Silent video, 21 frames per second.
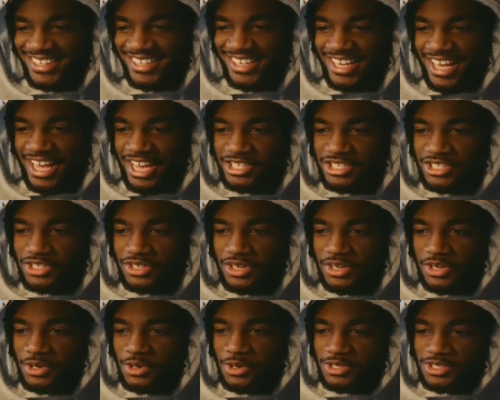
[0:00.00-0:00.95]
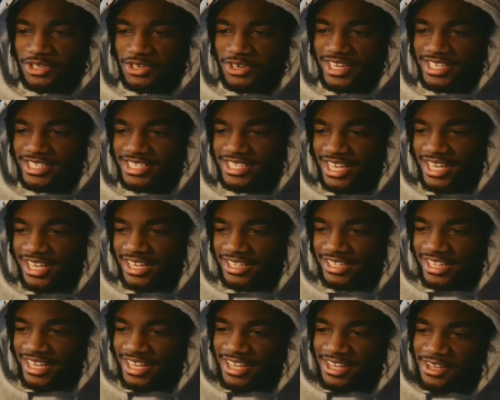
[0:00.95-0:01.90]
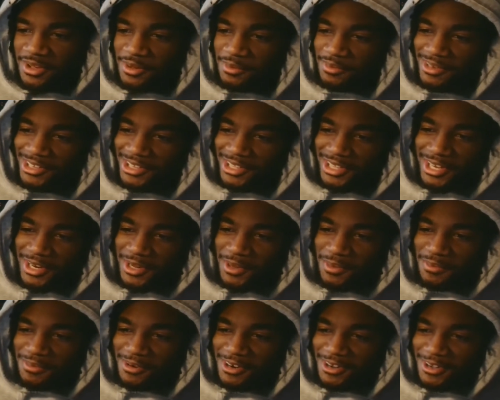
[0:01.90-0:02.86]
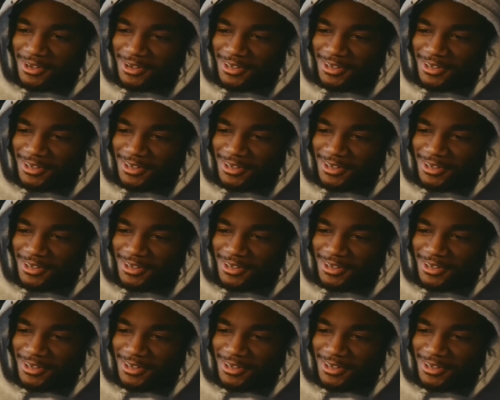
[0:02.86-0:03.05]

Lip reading: You know what's crazy? Damn, look at him, bro.